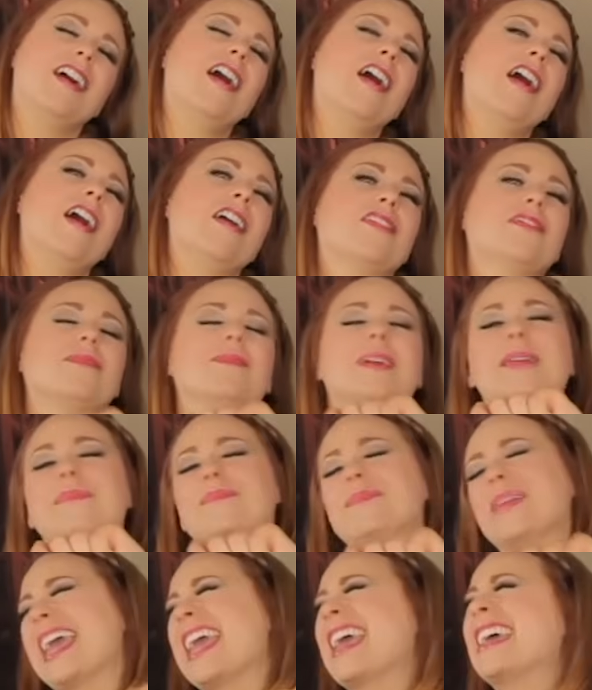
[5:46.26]
off my
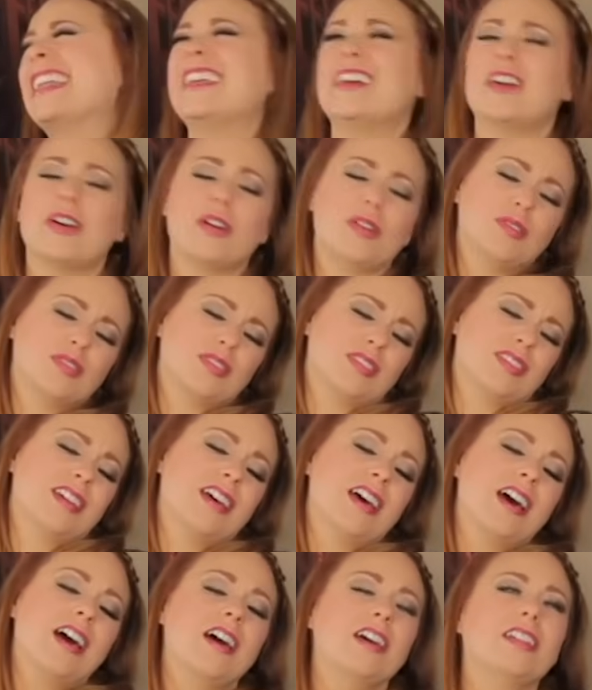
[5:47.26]
pantyhose
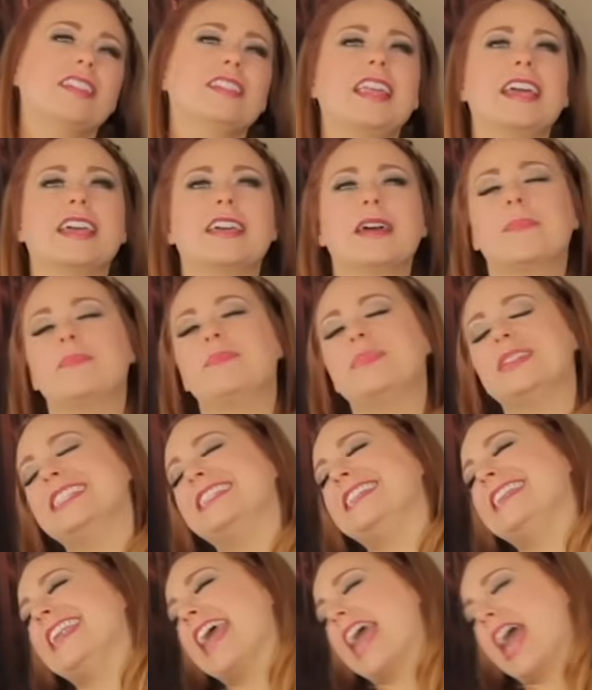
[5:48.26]
like a
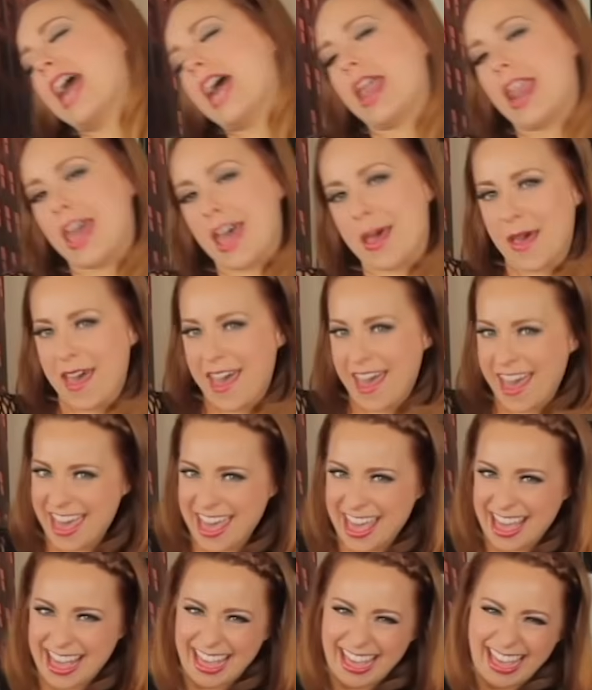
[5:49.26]
banana
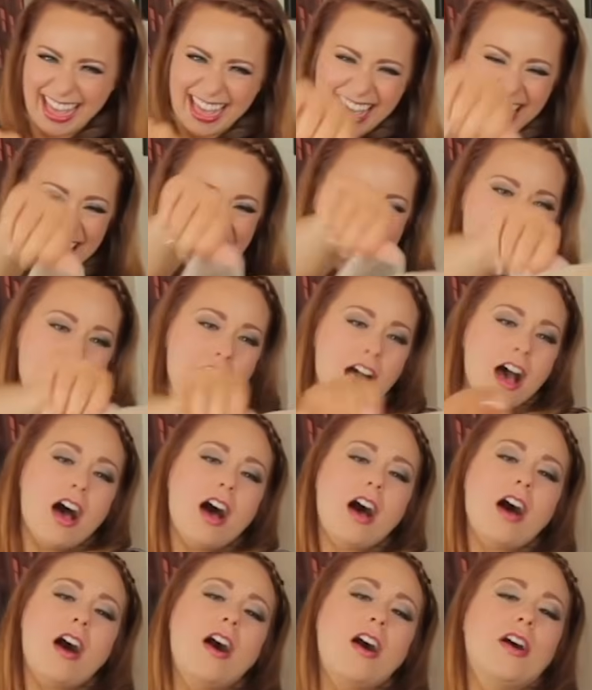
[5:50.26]

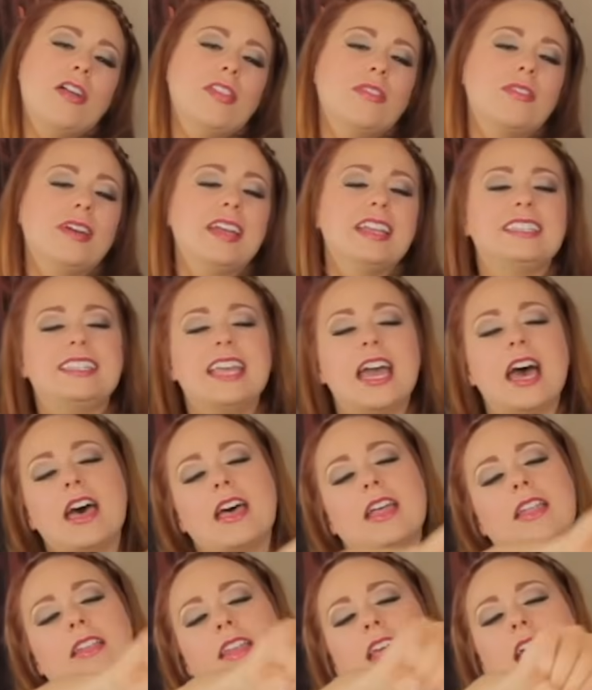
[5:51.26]
all the way
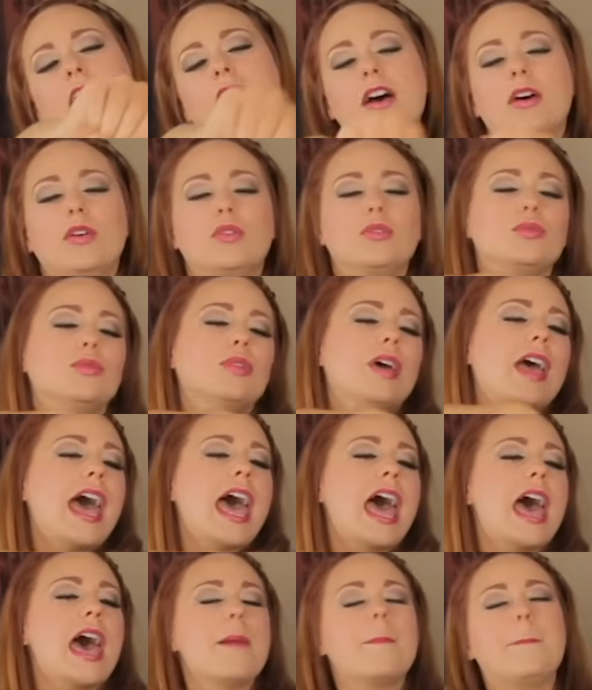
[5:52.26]
down.
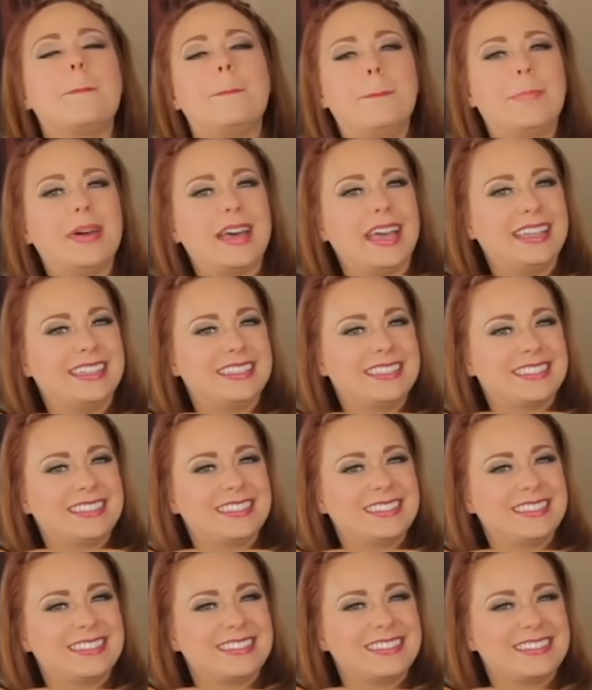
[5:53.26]
But
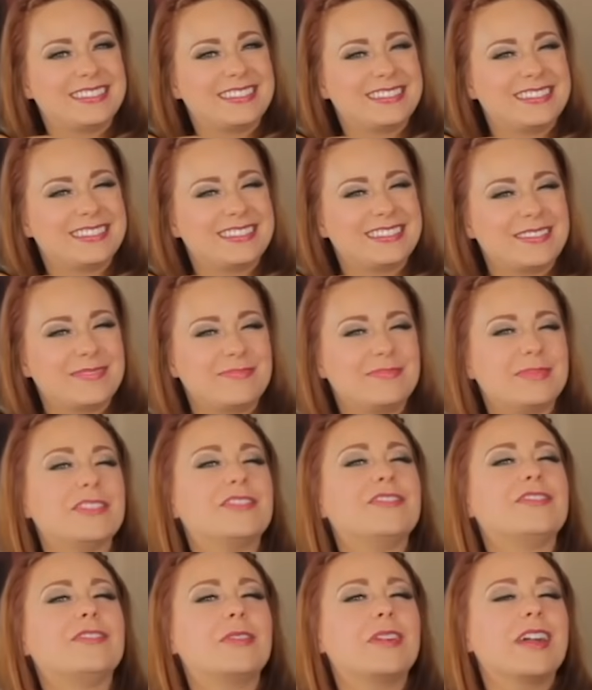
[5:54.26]

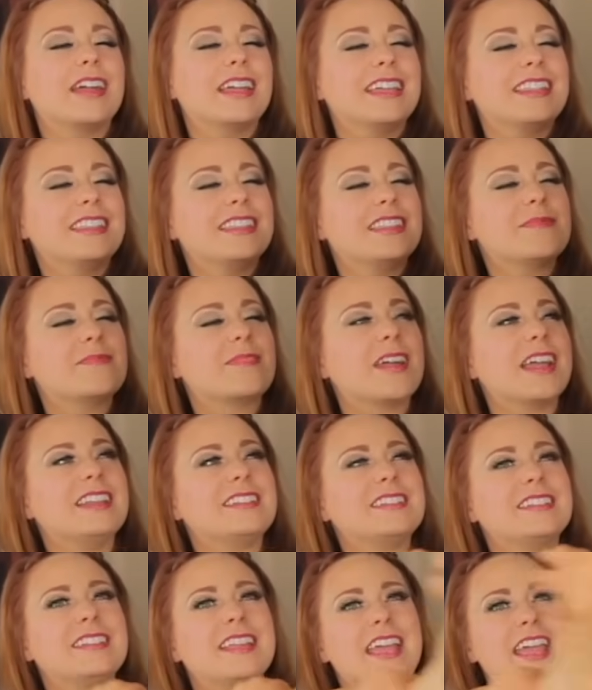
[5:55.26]
before I get them right
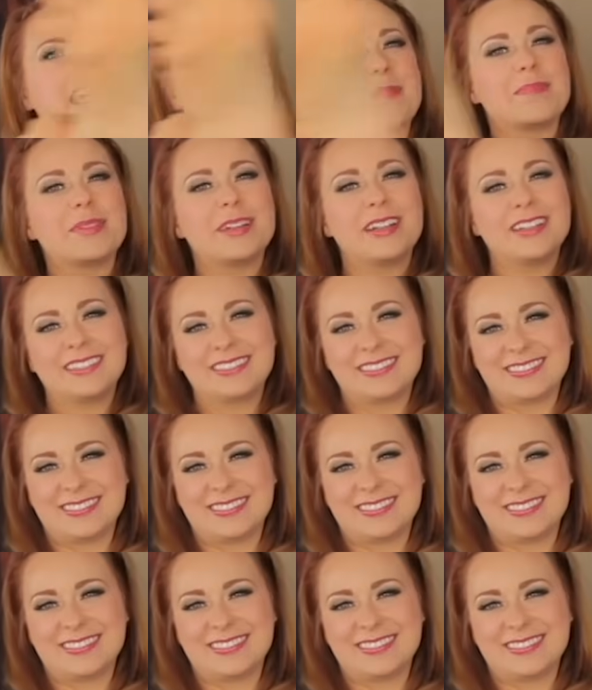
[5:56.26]
into the hamper,